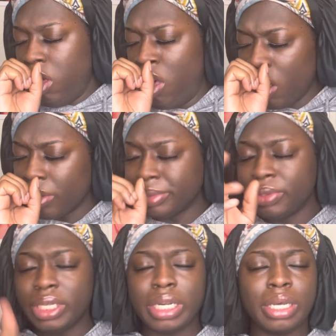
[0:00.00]
you
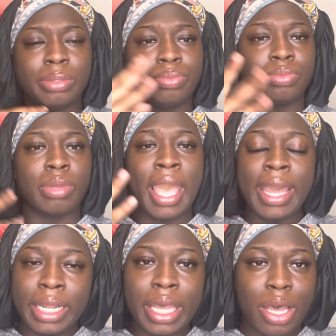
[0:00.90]
need a
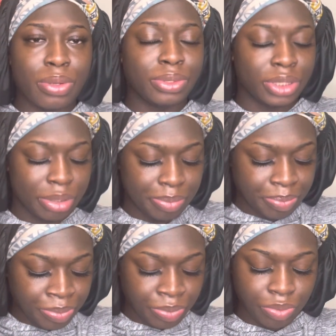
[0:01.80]
acting coach
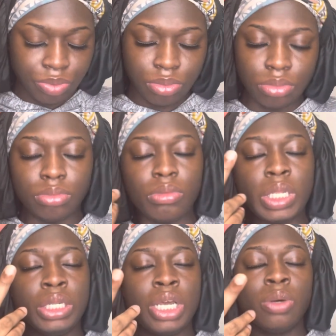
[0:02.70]

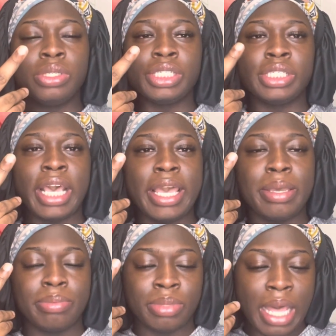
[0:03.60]
don't just
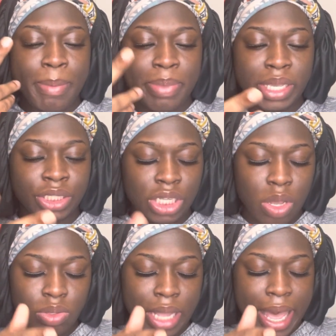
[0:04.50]
take like big
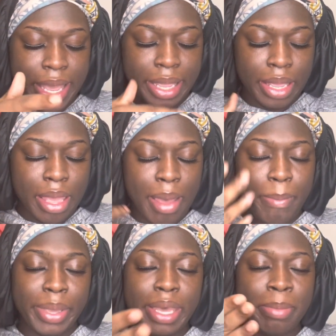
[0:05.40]
shows like
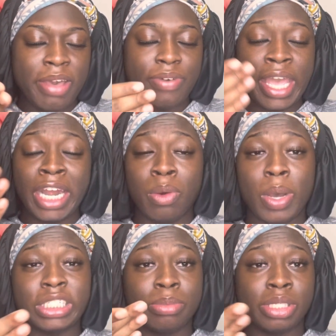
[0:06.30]
BMF. I ain't never
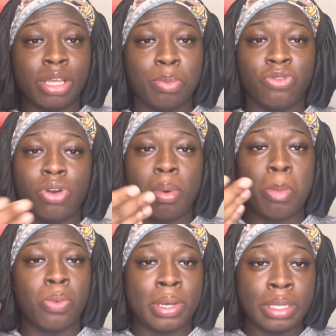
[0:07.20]
watched episode before, but I'm
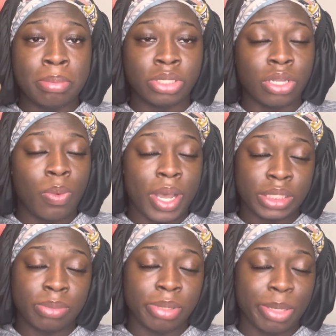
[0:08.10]
gonna, I'm gonna start
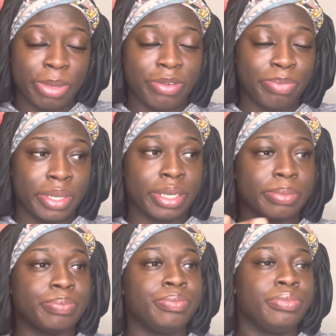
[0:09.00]
watching BMF. But
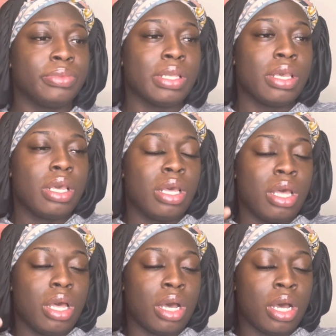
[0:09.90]

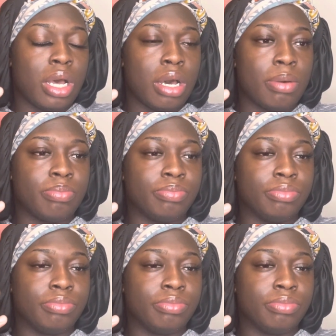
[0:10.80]
um,